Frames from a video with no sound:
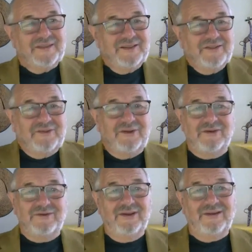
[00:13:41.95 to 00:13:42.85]
So,
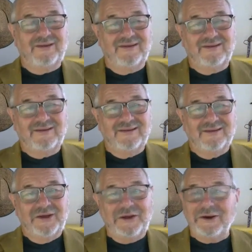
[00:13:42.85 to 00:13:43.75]

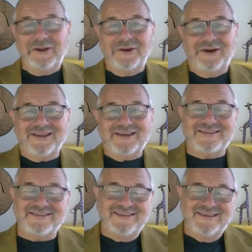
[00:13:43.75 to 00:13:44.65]
I don't know, I
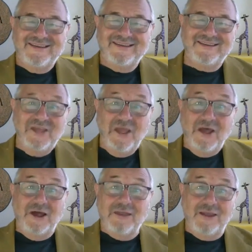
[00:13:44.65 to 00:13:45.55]
guess I had